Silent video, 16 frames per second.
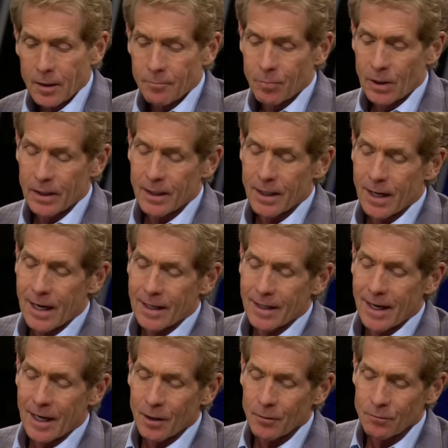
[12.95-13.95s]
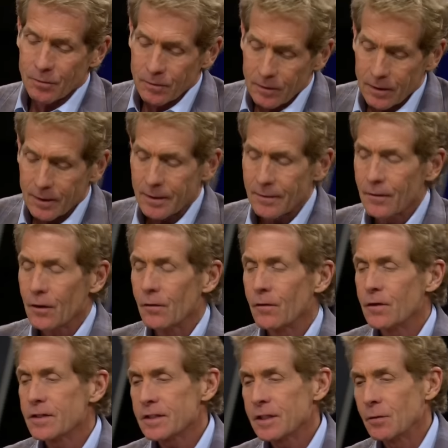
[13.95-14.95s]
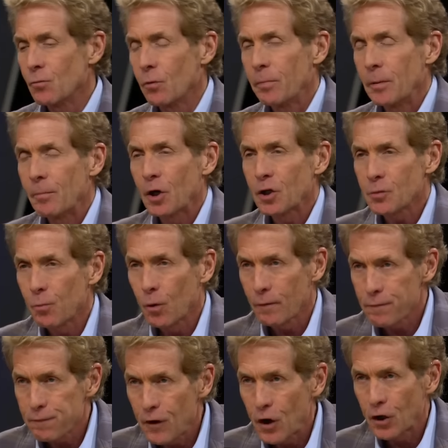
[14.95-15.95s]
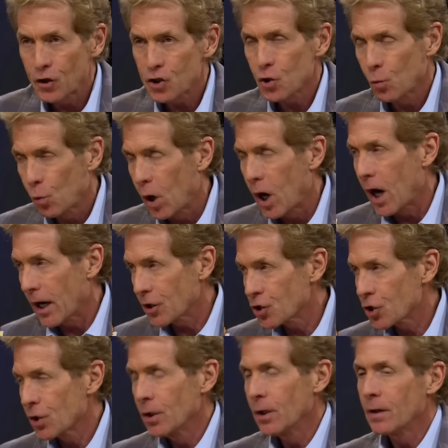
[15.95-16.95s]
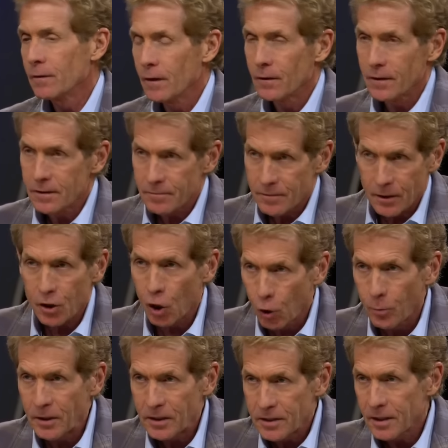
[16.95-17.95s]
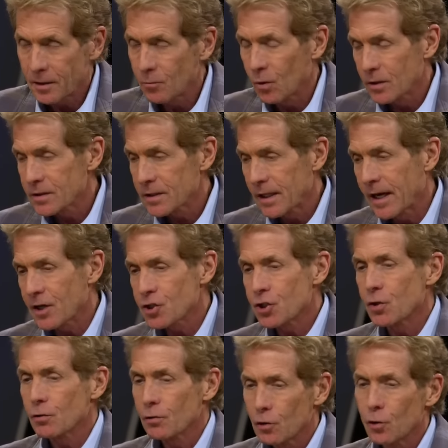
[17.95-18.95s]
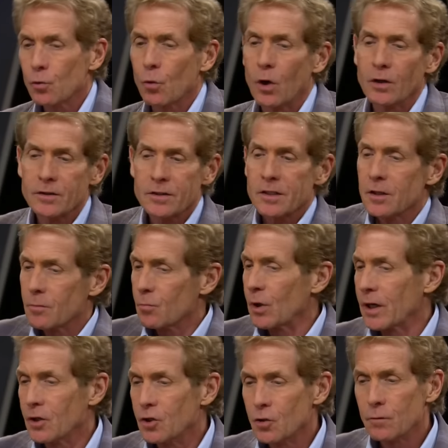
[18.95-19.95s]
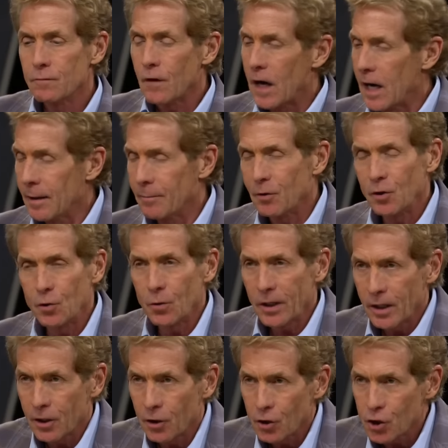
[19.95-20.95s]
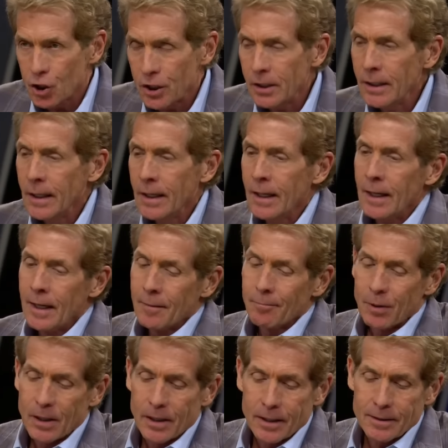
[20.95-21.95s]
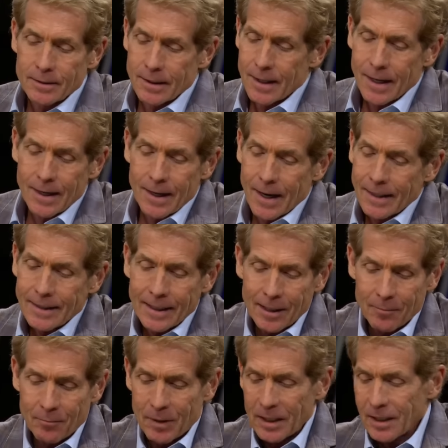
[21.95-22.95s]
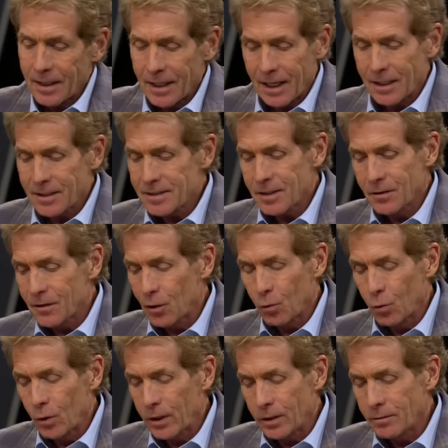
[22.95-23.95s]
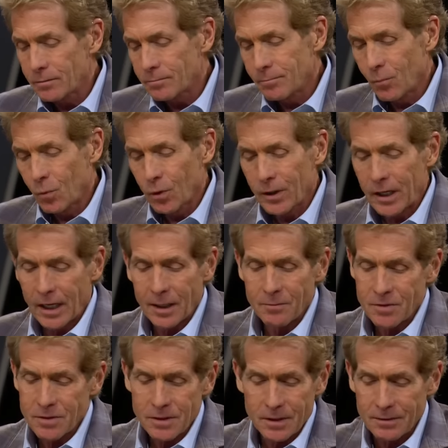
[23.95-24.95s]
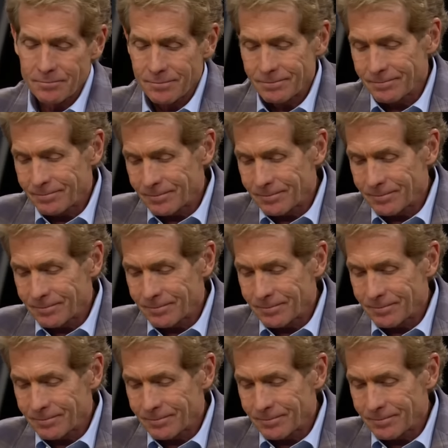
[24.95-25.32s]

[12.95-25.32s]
But I, I, th this team will be much more fun to watch than the, the Kobe team was last year. Luke Walton's going to bring a new vibe, a new energy. But I, I can't make a case that they'll win more games than